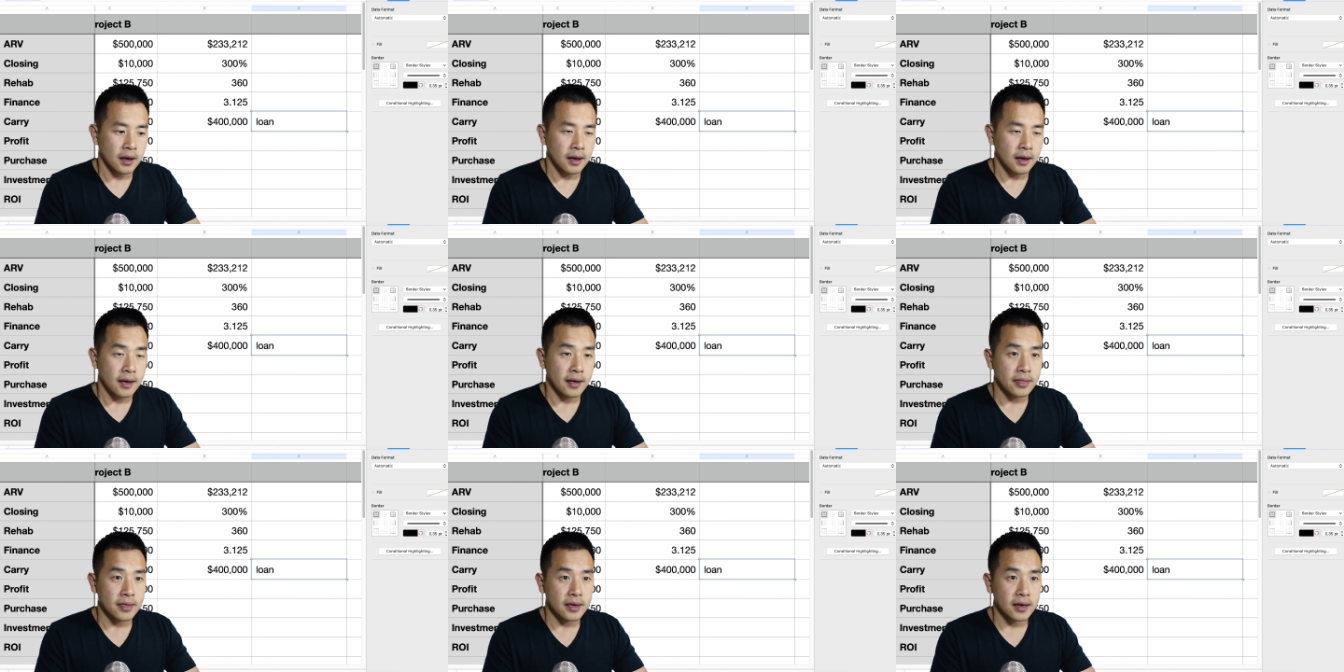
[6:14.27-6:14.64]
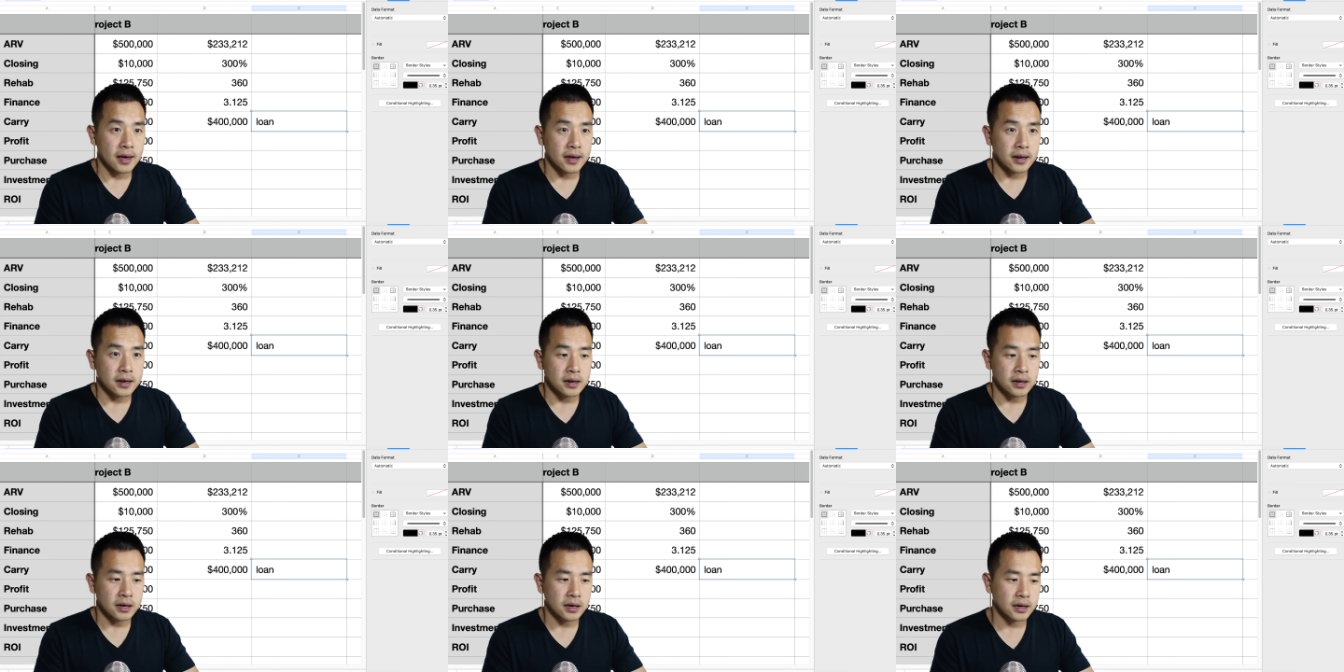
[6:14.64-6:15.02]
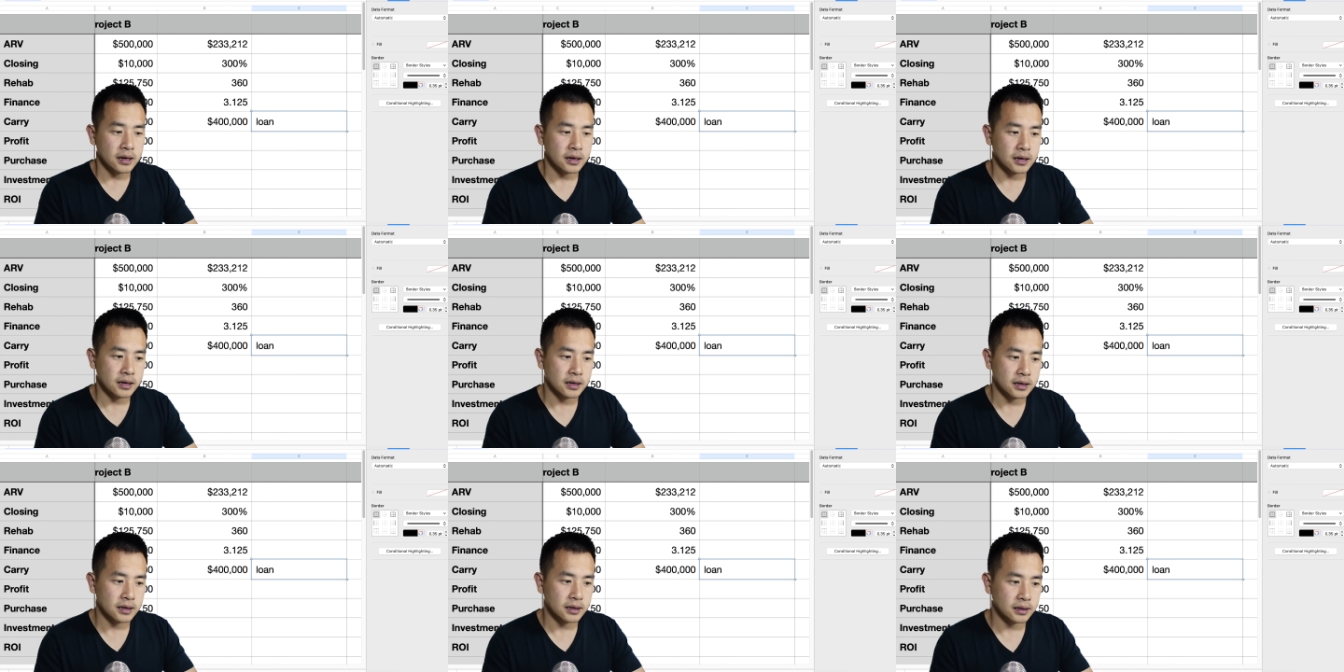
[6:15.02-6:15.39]
And then
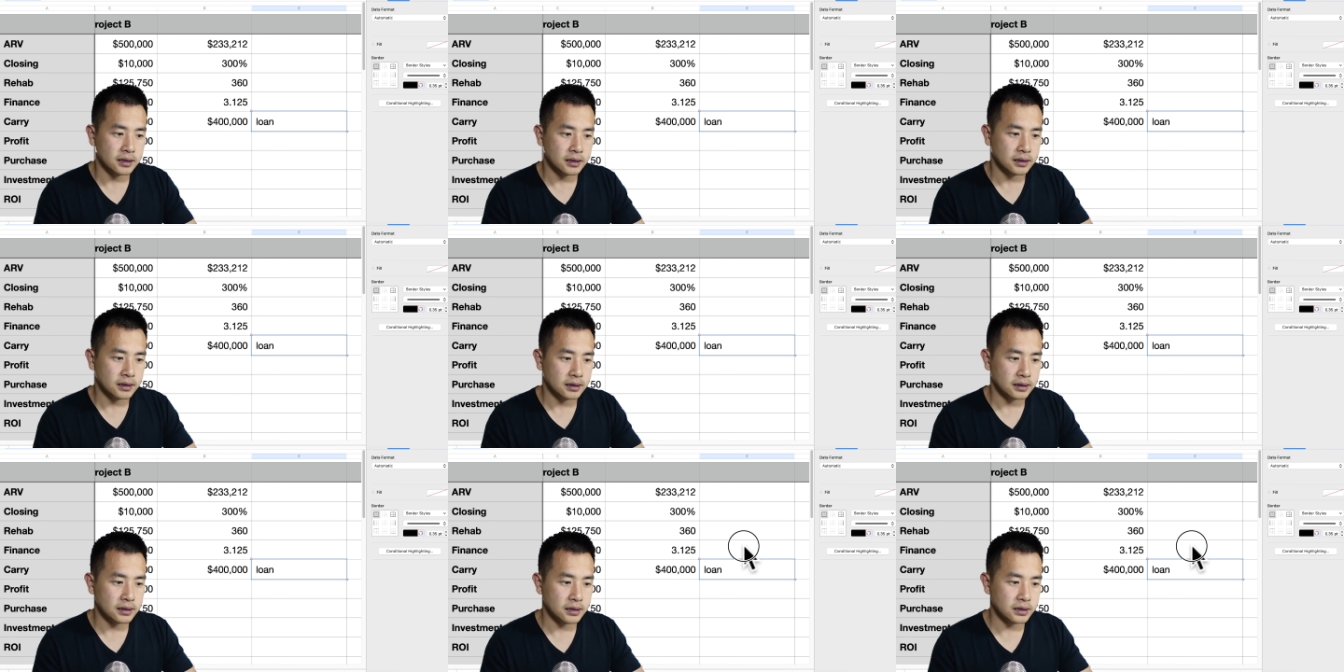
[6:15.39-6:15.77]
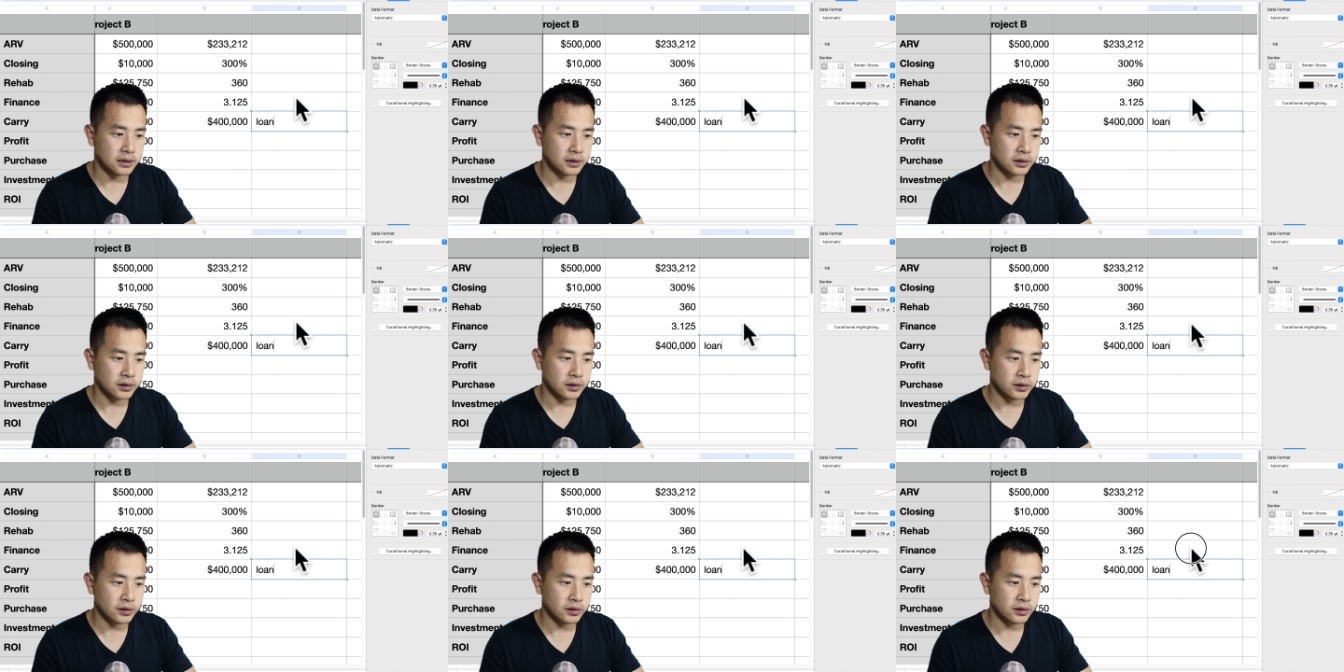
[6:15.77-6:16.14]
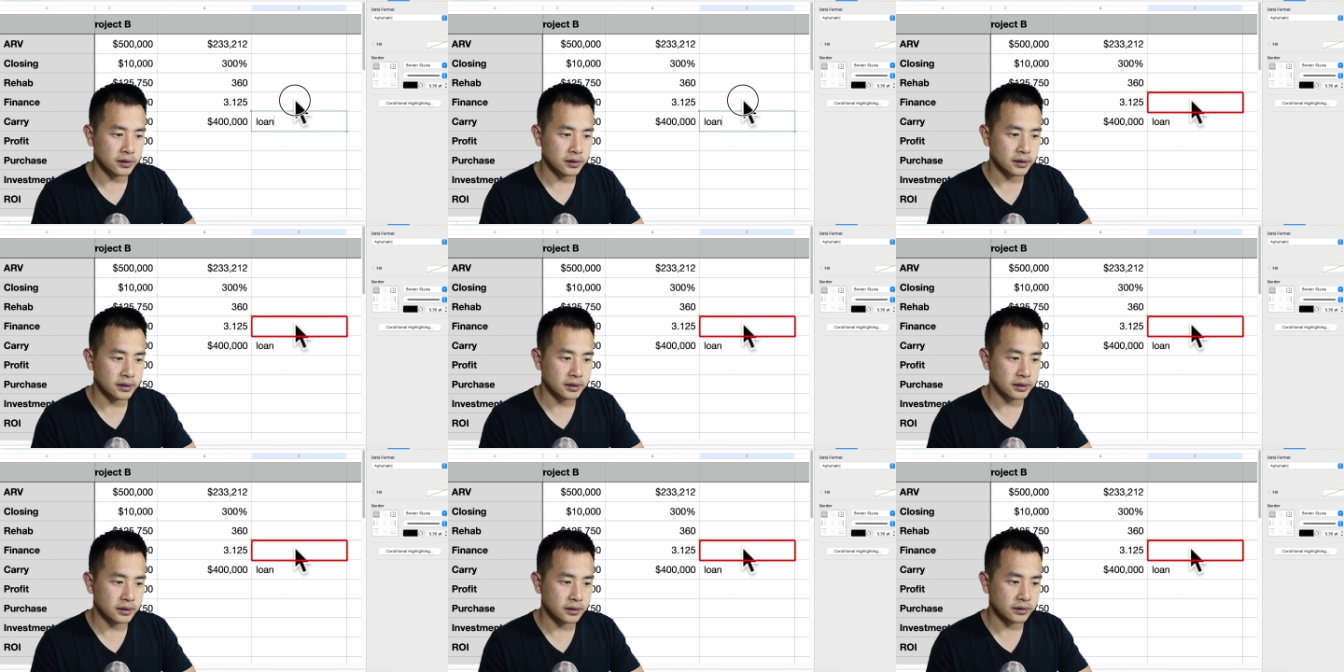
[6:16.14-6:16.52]
here
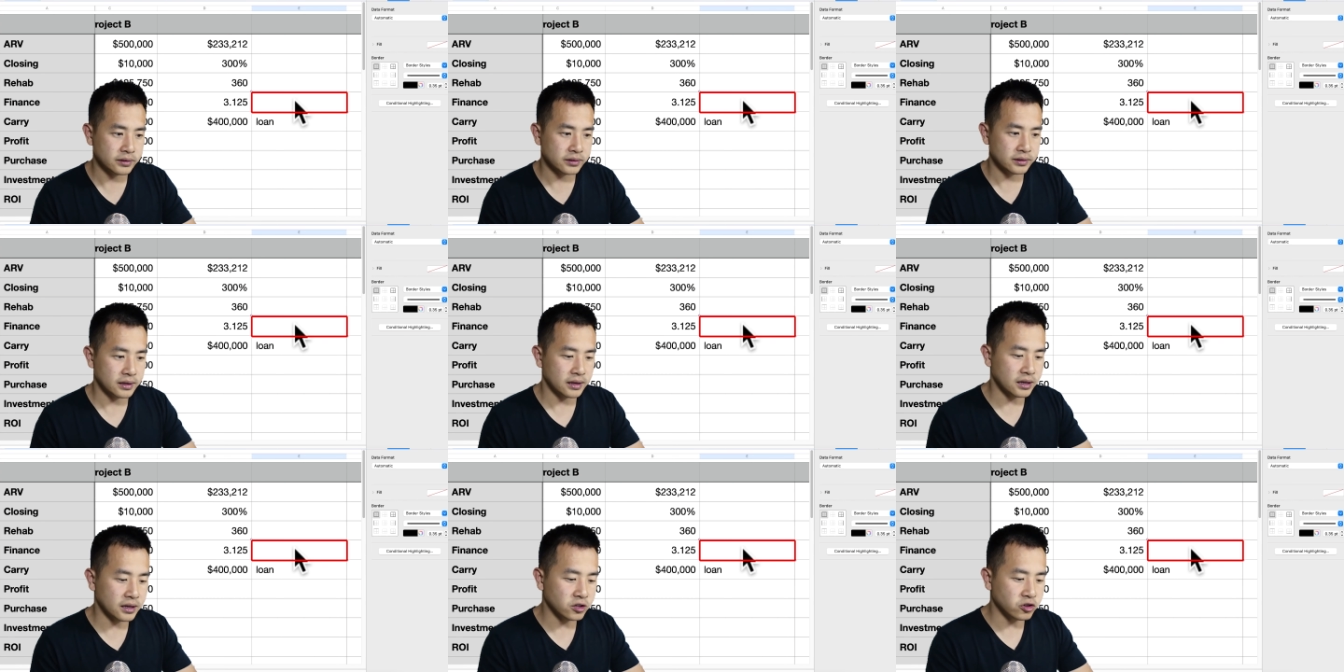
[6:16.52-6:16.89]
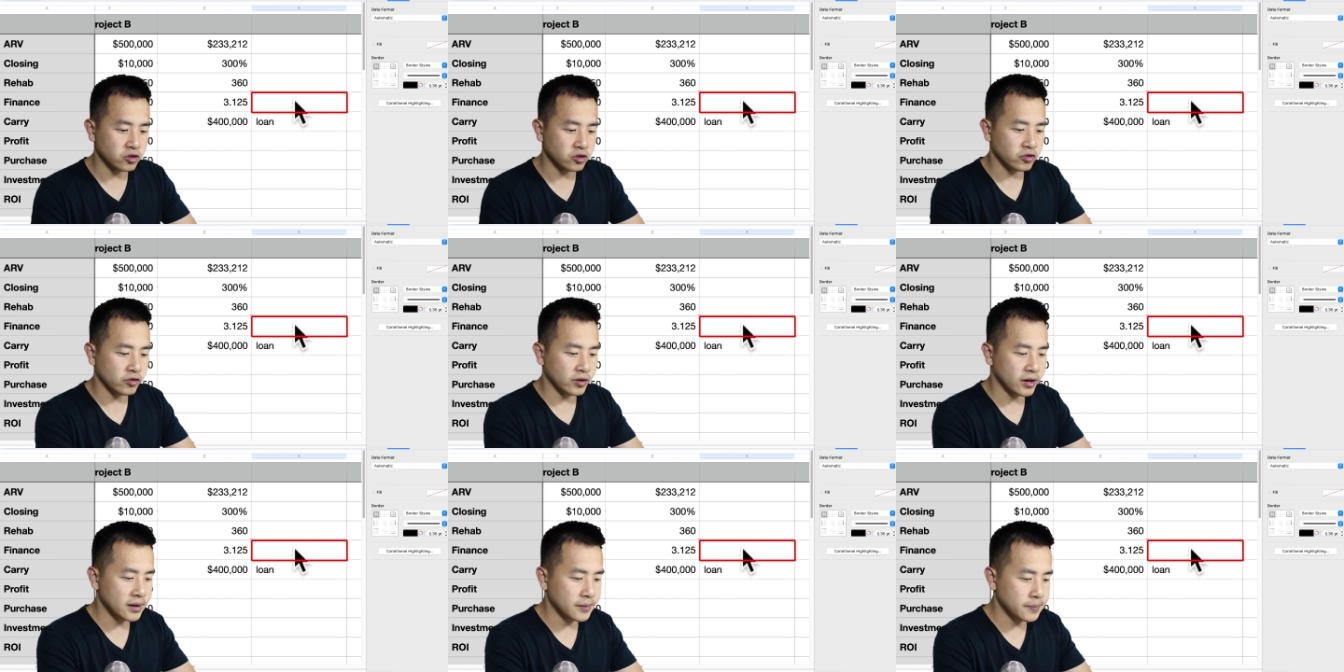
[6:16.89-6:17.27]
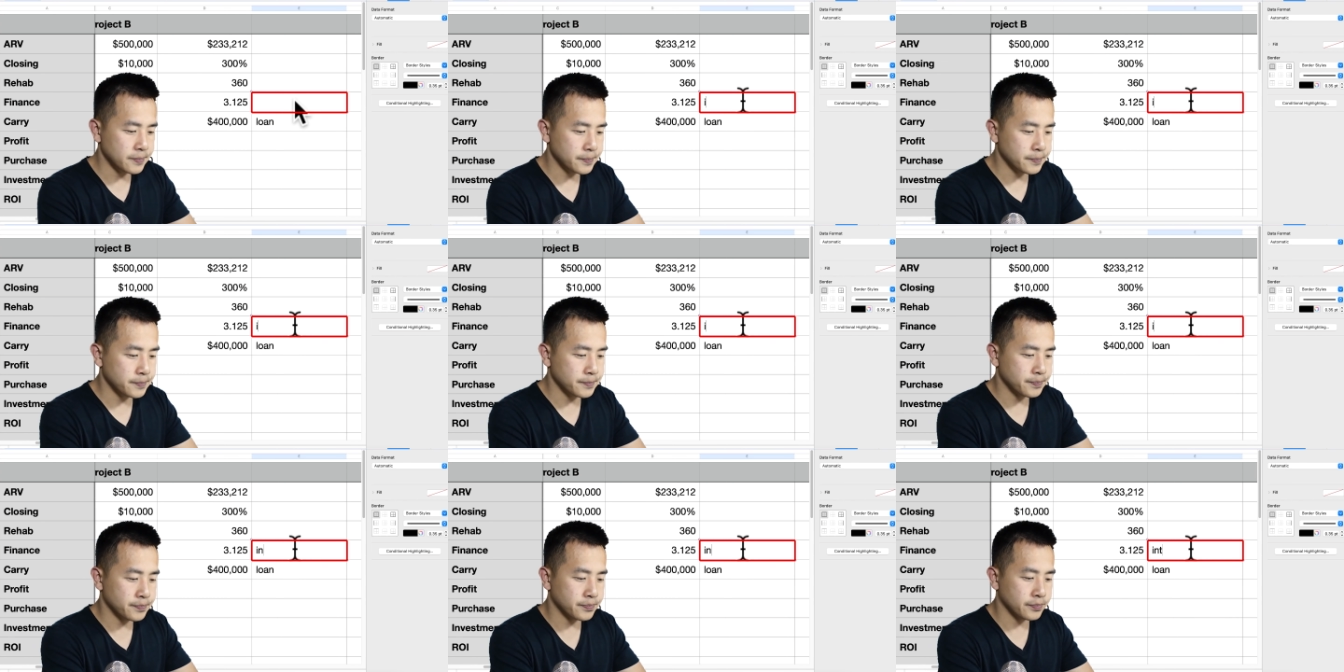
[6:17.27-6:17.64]
is the interest rate,